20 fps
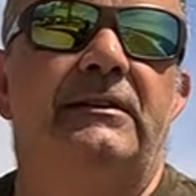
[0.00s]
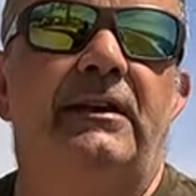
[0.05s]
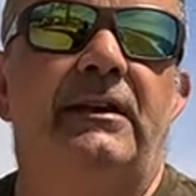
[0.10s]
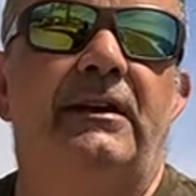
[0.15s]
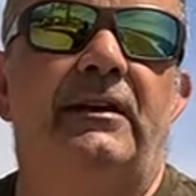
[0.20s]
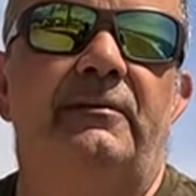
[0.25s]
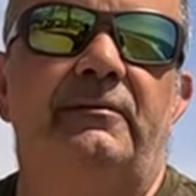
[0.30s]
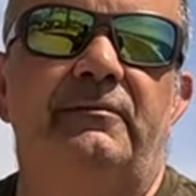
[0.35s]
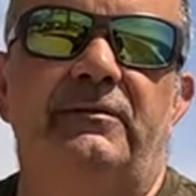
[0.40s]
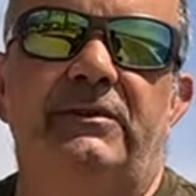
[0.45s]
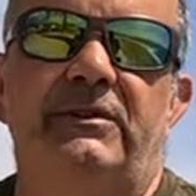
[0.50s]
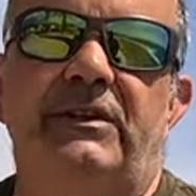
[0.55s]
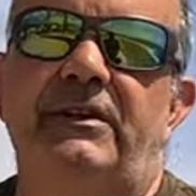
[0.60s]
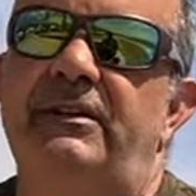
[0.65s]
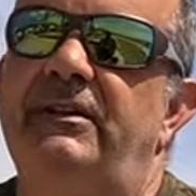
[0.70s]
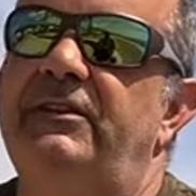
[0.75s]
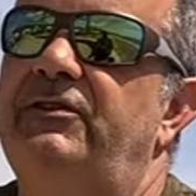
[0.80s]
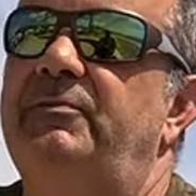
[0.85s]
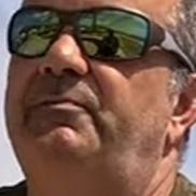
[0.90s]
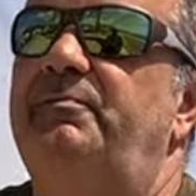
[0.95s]
Um, and then
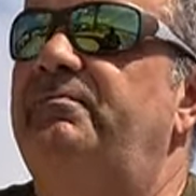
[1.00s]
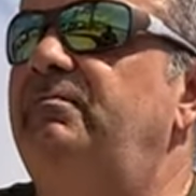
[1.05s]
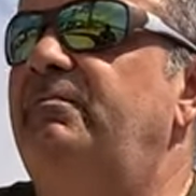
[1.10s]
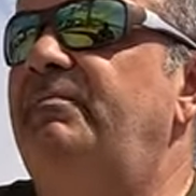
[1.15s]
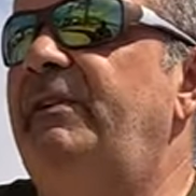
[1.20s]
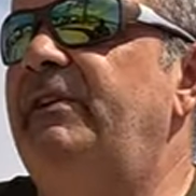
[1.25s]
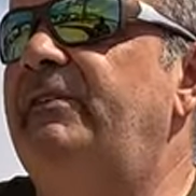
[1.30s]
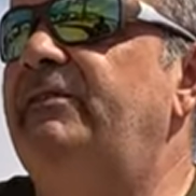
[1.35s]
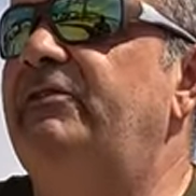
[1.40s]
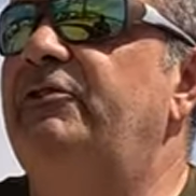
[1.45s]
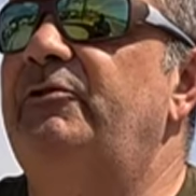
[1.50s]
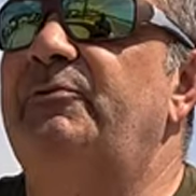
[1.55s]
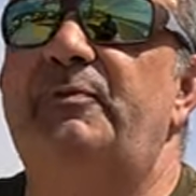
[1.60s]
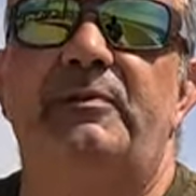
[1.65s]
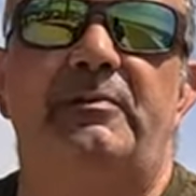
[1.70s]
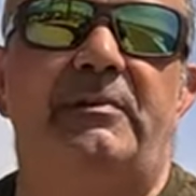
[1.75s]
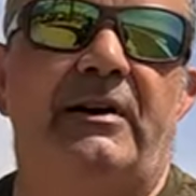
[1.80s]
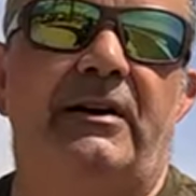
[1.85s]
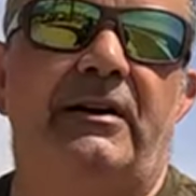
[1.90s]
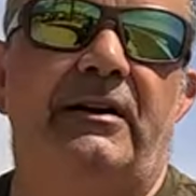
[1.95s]
there's a big
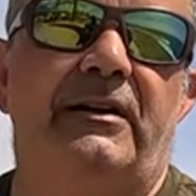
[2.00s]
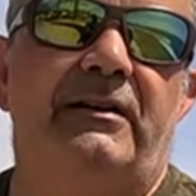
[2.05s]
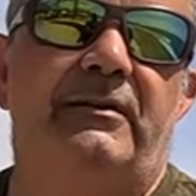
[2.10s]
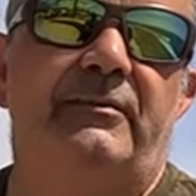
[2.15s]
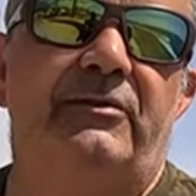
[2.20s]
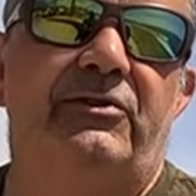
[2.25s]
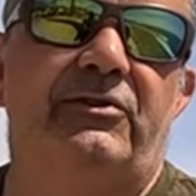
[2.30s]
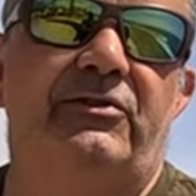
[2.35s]
supermarket which